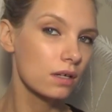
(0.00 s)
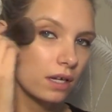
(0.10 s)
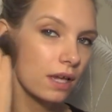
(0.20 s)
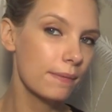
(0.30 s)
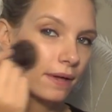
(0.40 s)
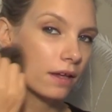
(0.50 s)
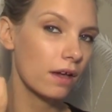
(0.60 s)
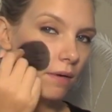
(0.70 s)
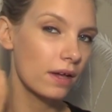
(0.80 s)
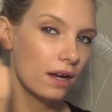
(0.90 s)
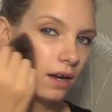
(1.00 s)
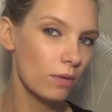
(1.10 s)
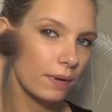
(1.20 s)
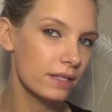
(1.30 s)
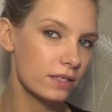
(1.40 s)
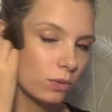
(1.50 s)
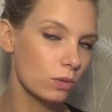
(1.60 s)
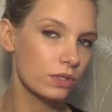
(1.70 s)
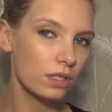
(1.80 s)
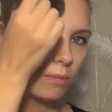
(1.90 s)
keeping it going a little bit into
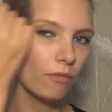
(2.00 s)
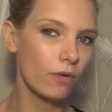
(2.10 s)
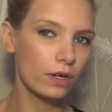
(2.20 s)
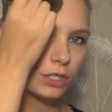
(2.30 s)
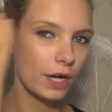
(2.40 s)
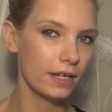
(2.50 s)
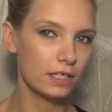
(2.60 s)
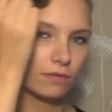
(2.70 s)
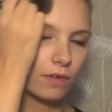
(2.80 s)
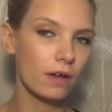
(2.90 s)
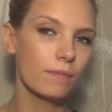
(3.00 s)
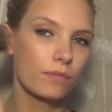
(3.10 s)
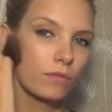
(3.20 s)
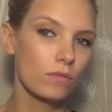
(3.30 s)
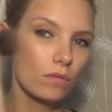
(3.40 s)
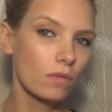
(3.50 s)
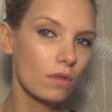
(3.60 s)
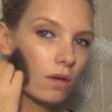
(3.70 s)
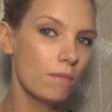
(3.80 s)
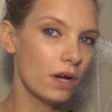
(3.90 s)
autumn before I change for
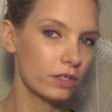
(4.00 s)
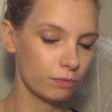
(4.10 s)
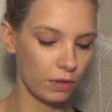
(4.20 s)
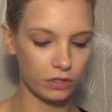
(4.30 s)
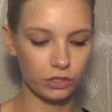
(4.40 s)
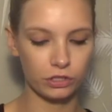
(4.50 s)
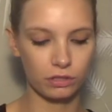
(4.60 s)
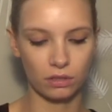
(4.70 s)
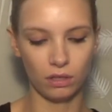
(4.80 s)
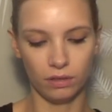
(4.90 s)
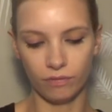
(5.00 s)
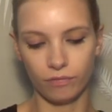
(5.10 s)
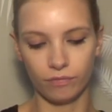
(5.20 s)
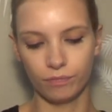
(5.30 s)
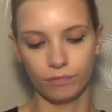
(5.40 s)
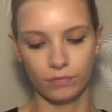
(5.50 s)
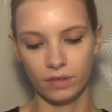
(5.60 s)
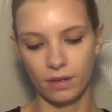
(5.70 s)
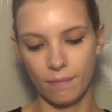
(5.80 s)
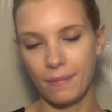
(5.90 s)
a much, much kind of
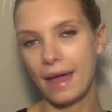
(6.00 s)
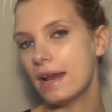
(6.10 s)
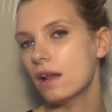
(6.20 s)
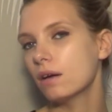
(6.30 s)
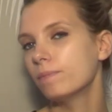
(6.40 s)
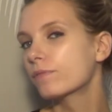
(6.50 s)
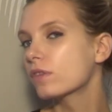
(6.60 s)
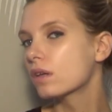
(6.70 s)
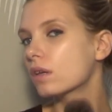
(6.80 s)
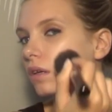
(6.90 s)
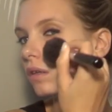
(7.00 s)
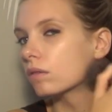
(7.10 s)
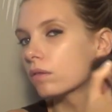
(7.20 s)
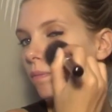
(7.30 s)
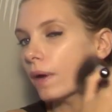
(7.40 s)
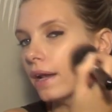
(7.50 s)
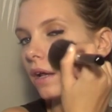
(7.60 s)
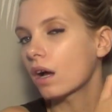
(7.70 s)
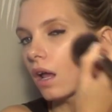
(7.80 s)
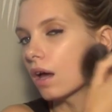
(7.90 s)
paler
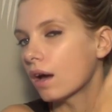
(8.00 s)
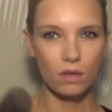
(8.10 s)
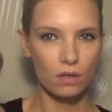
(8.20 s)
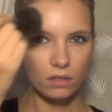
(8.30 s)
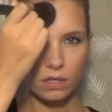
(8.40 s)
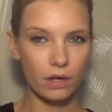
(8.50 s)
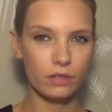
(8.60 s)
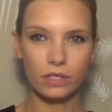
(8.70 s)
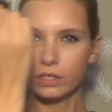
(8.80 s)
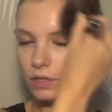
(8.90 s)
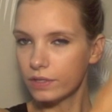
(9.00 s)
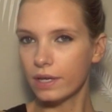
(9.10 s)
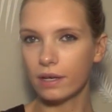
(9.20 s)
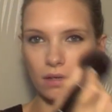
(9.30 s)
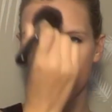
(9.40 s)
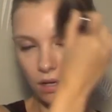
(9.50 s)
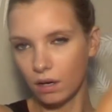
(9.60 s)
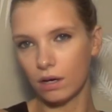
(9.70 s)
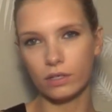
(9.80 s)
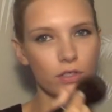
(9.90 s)
paler colour. So just using a
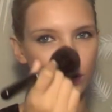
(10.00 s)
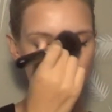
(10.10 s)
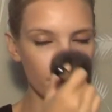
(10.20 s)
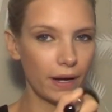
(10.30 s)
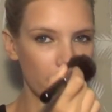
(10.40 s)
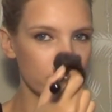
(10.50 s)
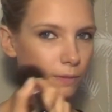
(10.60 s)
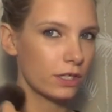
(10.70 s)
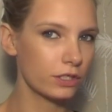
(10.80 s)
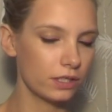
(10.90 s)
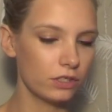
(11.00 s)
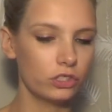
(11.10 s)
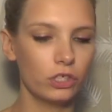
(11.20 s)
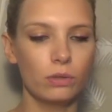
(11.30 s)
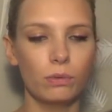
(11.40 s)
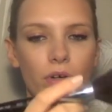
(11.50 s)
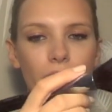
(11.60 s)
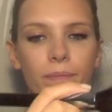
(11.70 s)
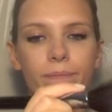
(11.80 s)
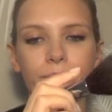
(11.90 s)
large powder brush, this is
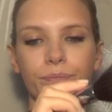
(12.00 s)
i